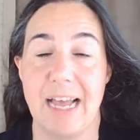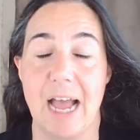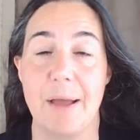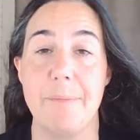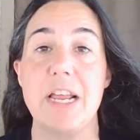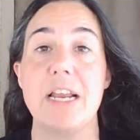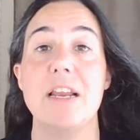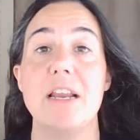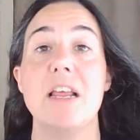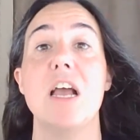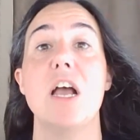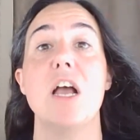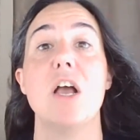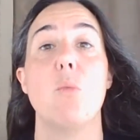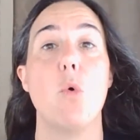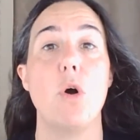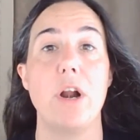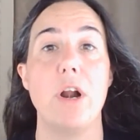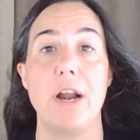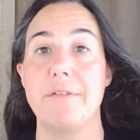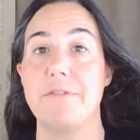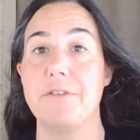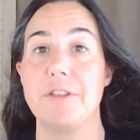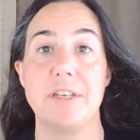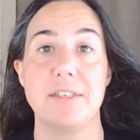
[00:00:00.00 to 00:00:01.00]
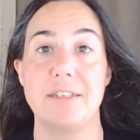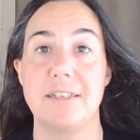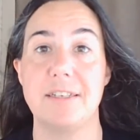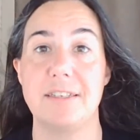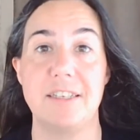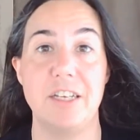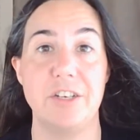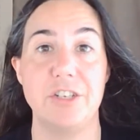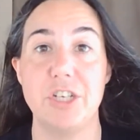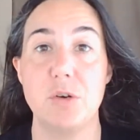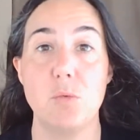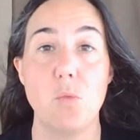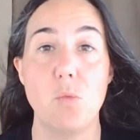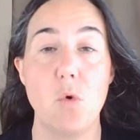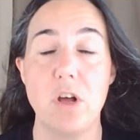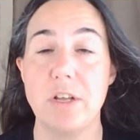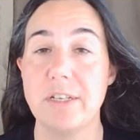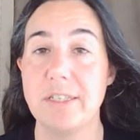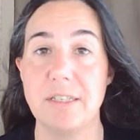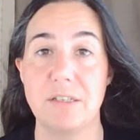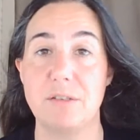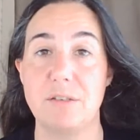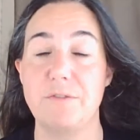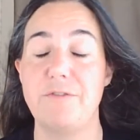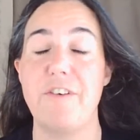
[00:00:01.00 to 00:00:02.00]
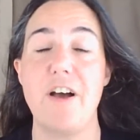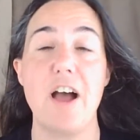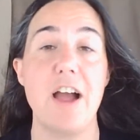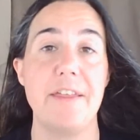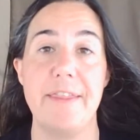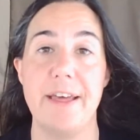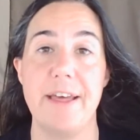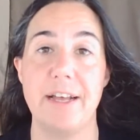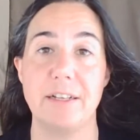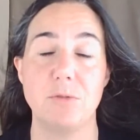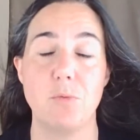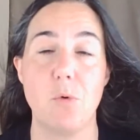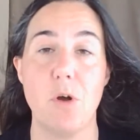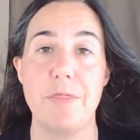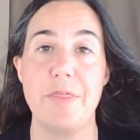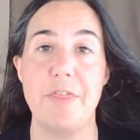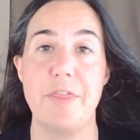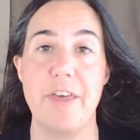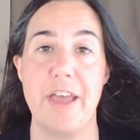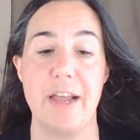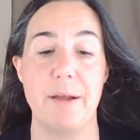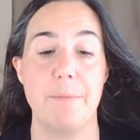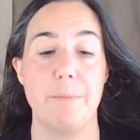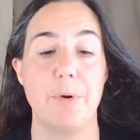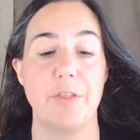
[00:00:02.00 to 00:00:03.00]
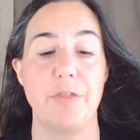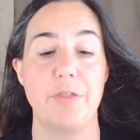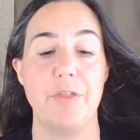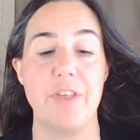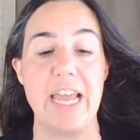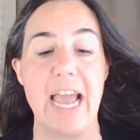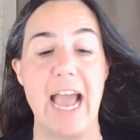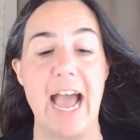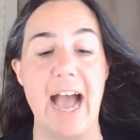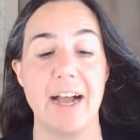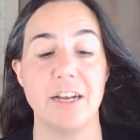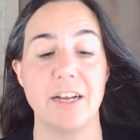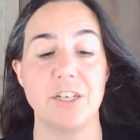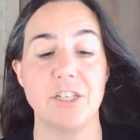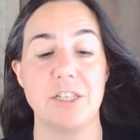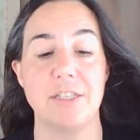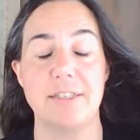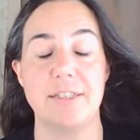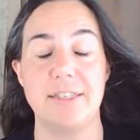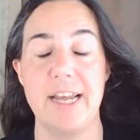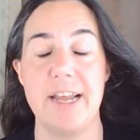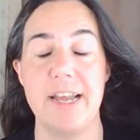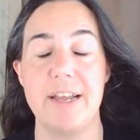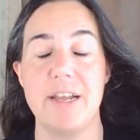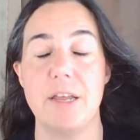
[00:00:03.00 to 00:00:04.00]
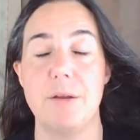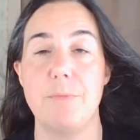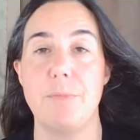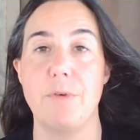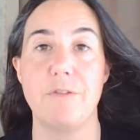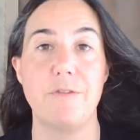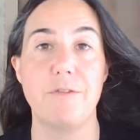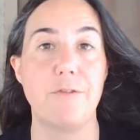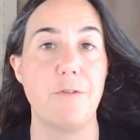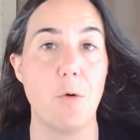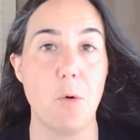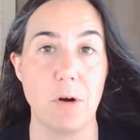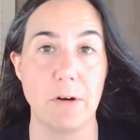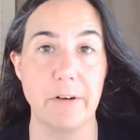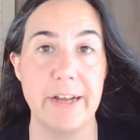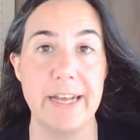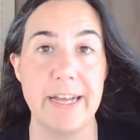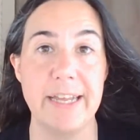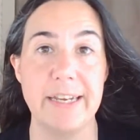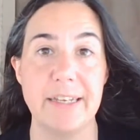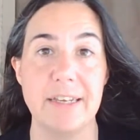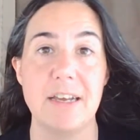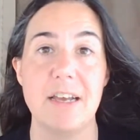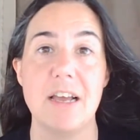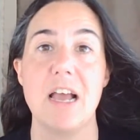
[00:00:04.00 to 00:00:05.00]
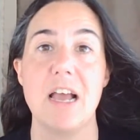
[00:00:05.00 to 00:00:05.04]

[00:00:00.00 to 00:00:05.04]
I mean, whatever the decision was is fine. That's one thing. But the actions taken before it